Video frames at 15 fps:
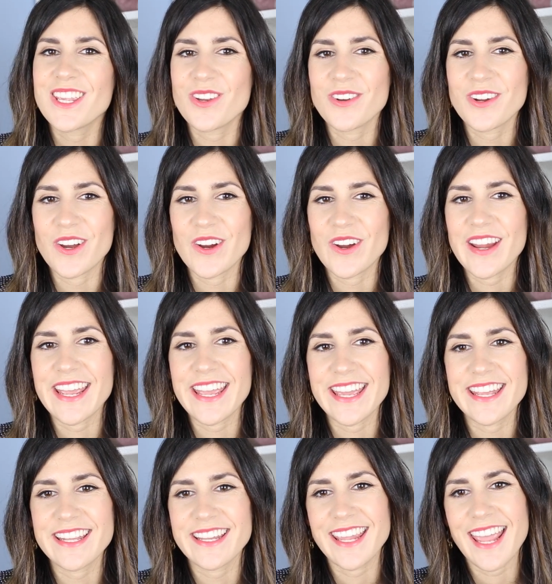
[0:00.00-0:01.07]
you know,
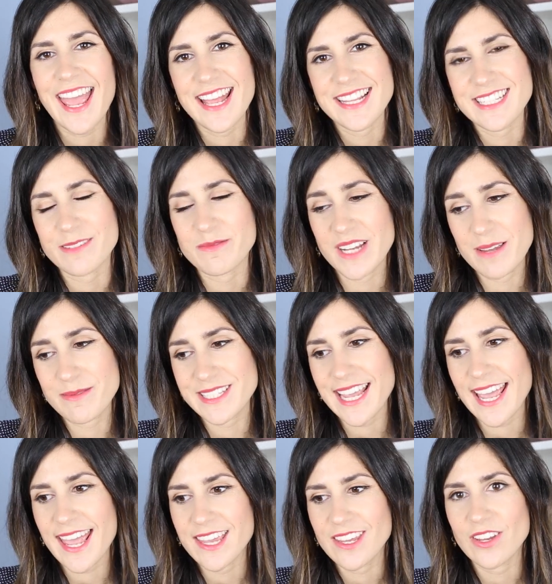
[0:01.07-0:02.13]
it can sometimes
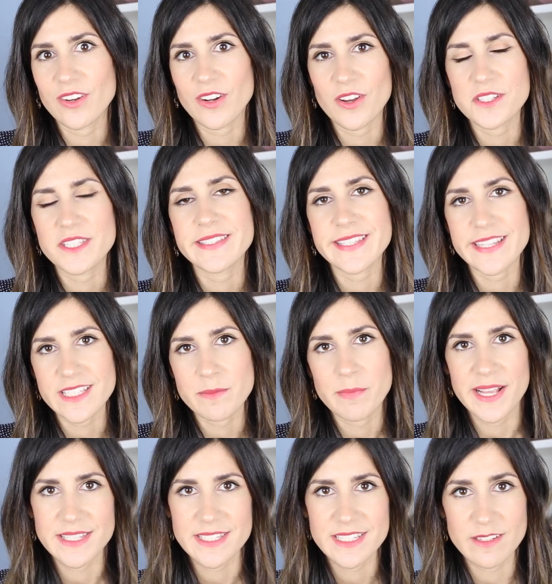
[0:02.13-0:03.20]
take, you know, 6
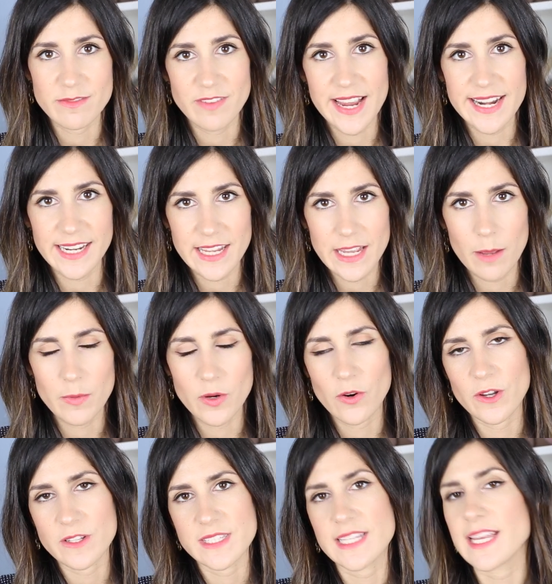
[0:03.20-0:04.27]
months to finally come
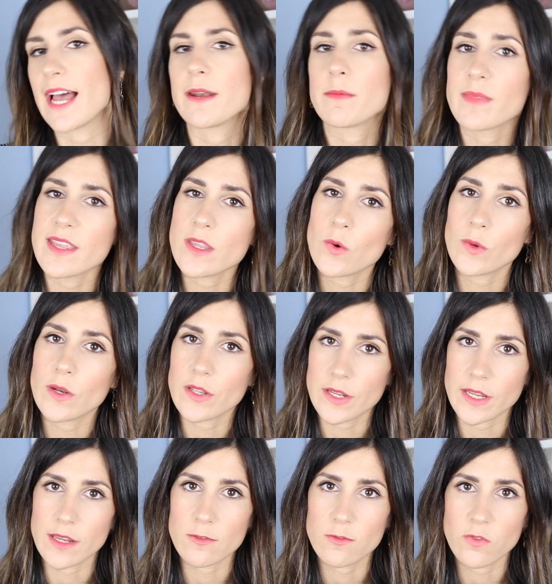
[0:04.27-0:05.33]
across the item that you were
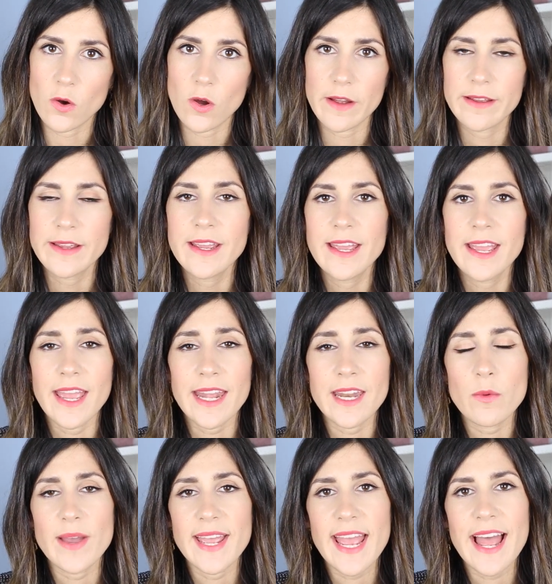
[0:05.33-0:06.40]
looking for.
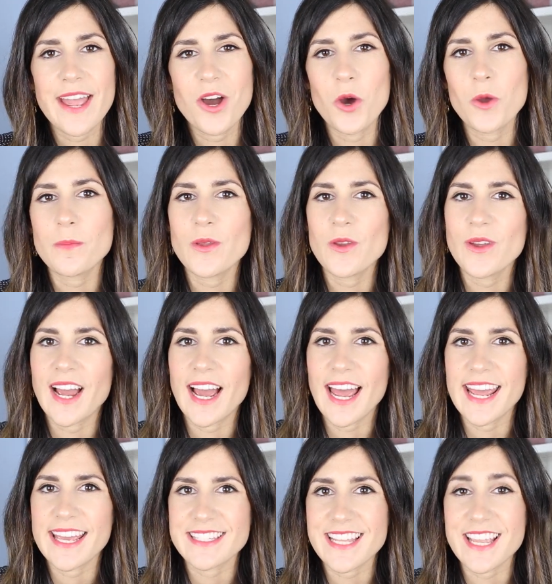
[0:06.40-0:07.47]
Anyway, I hope you
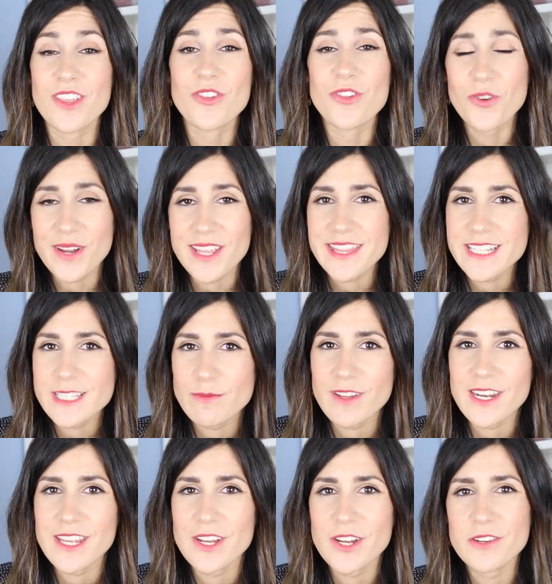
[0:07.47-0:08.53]
guys enjoyed this
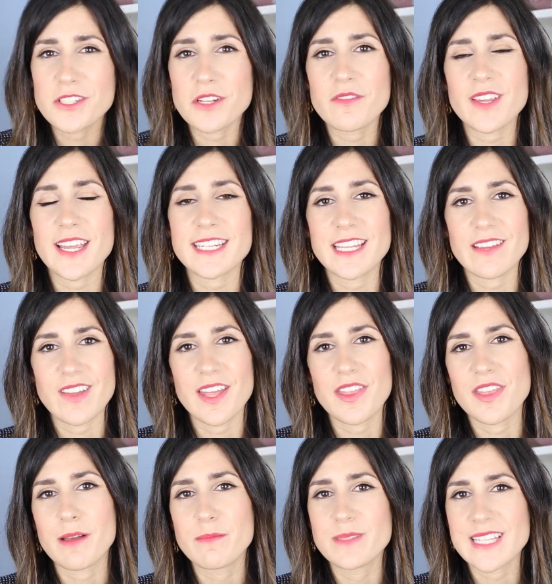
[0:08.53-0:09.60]
video. Don't forget to give it
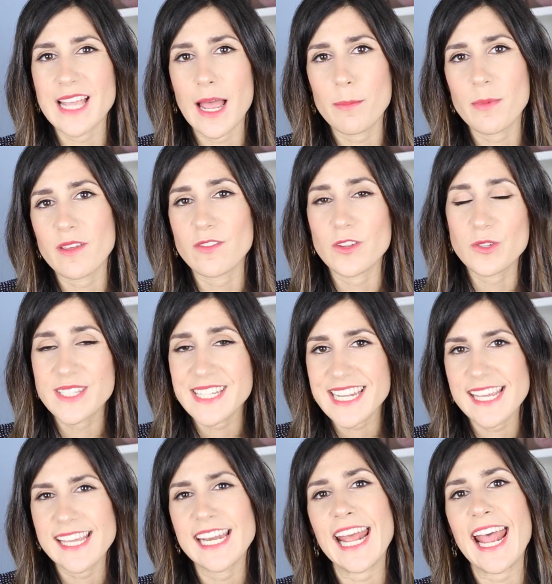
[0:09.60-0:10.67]
a thumbs up if you
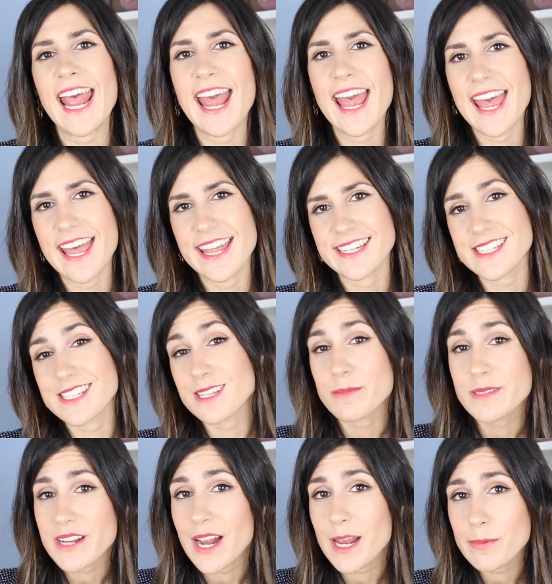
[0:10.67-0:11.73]
did, and
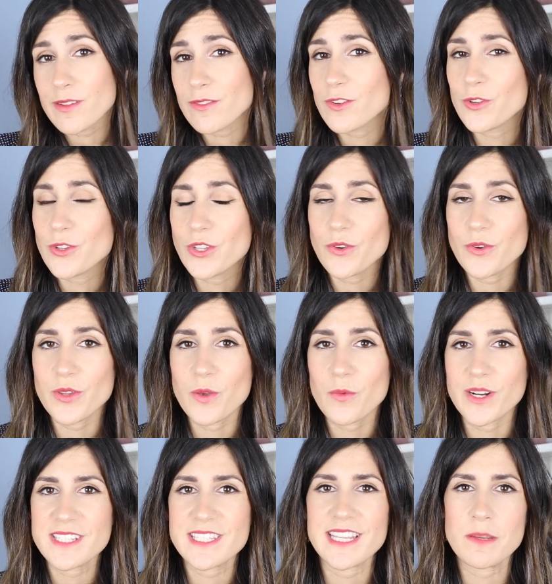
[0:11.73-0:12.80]
subscribe if you're new and you
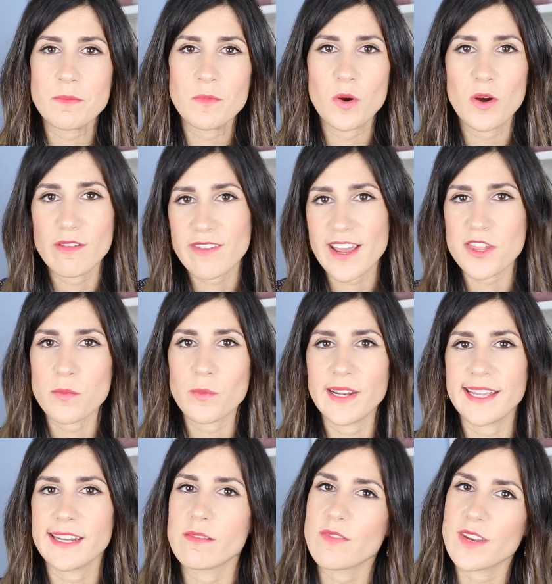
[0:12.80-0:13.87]
want to see more fashion
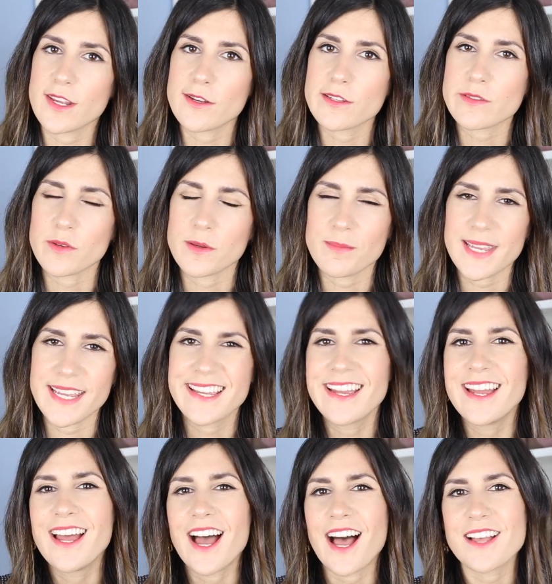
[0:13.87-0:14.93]
related videos from me.
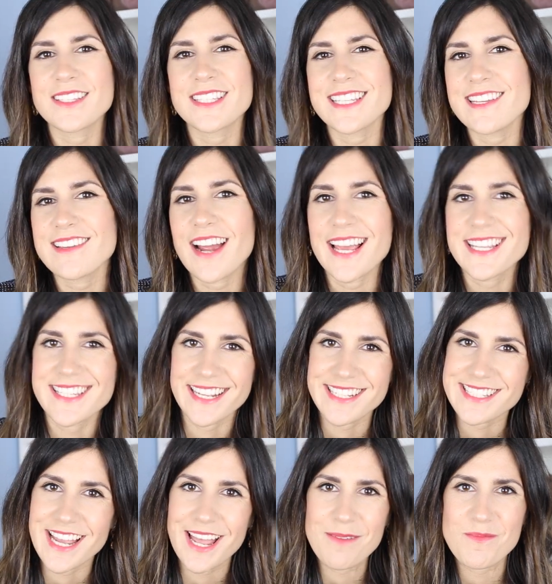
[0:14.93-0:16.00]
I'll see you guys
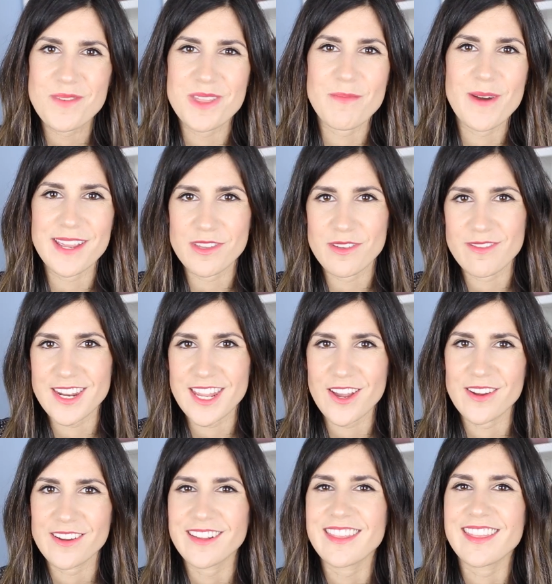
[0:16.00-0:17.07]
next time with a brand new
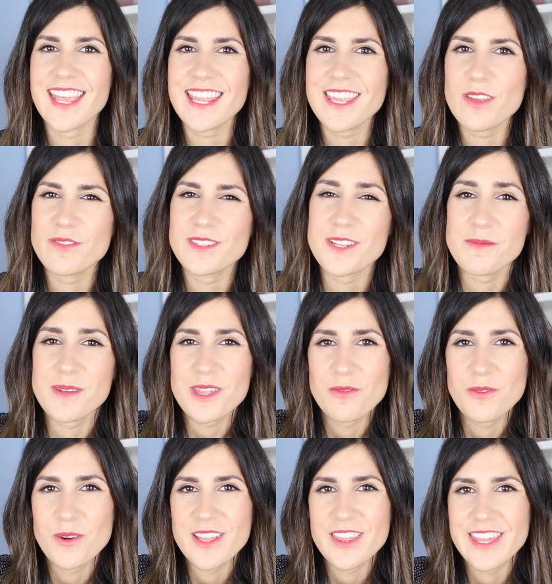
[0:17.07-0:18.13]
video. Thank you so much
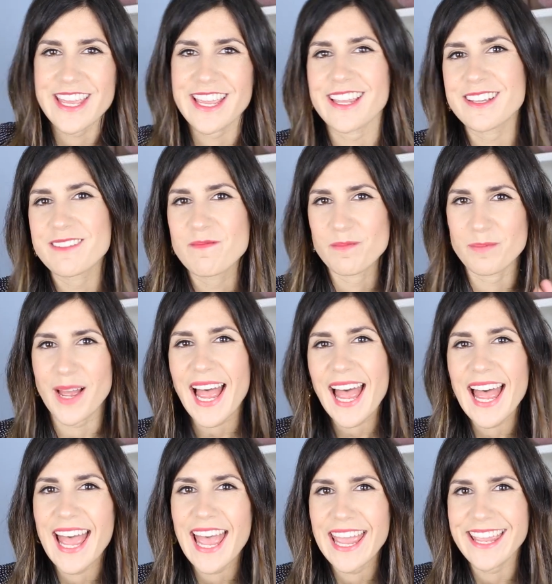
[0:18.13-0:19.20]
for watching.
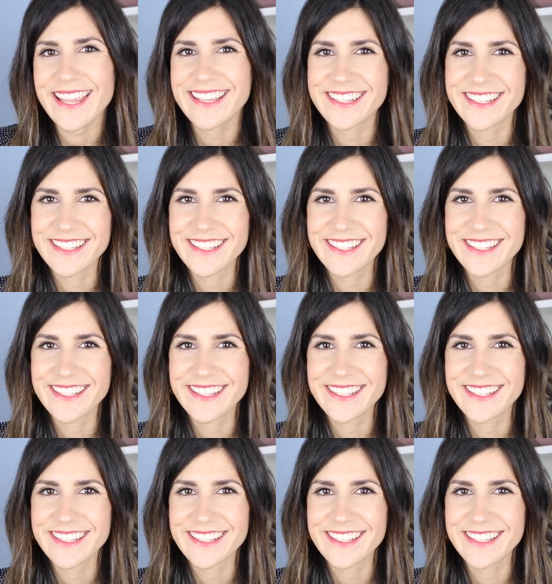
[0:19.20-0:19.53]
Bye!